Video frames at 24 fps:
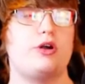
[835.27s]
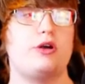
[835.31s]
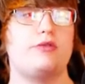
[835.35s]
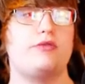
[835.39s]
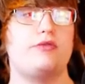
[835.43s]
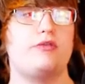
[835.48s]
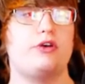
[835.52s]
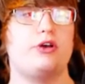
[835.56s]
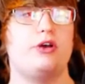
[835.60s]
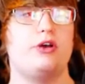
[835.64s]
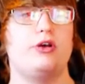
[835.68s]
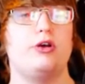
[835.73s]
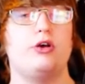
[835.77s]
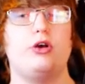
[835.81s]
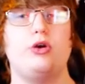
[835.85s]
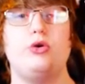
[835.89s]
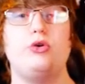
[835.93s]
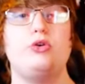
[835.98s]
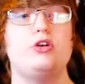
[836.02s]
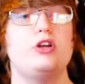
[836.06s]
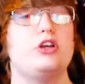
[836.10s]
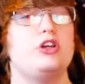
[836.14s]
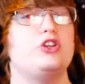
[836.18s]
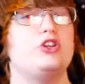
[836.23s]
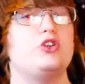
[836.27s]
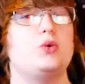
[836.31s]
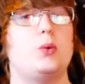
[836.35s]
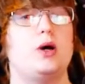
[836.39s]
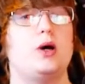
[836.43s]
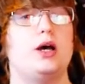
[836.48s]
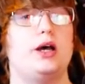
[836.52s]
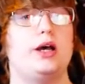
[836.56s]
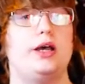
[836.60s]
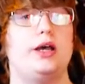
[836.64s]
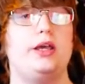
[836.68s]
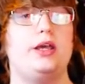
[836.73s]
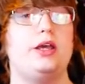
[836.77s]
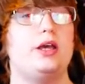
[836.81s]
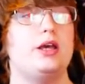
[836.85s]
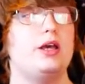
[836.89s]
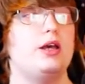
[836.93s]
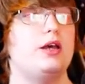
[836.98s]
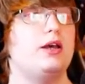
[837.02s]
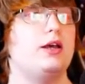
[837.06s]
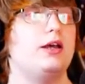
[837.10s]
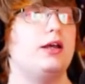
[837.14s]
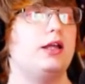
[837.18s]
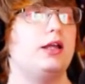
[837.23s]
for who knows why,
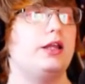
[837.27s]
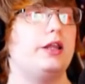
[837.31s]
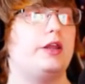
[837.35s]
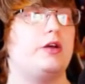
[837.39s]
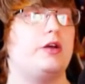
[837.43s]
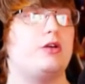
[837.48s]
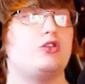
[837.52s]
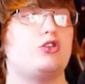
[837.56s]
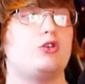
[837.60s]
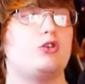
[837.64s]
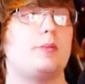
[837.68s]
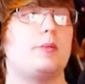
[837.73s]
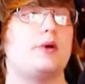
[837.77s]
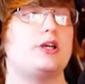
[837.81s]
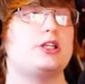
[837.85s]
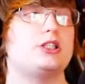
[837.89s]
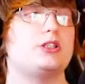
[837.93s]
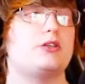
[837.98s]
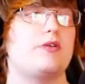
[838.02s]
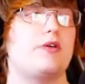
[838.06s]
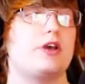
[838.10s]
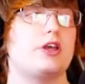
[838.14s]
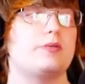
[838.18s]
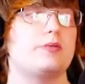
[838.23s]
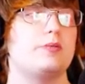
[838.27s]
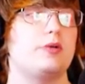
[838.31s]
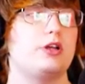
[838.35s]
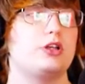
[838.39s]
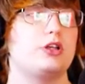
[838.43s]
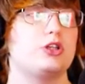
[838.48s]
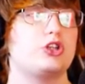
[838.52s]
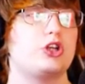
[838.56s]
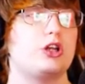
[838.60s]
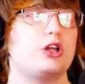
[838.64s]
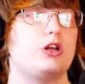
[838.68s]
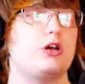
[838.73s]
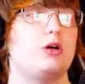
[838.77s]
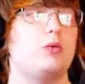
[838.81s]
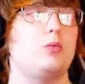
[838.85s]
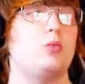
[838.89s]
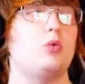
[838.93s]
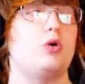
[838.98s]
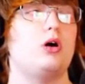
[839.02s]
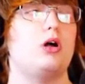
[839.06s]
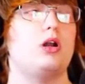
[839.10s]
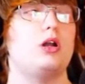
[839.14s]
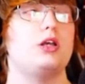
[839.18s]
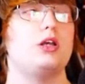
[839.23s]
there was a massive explosion at
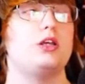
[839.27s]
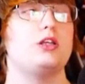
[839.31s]
Warlic's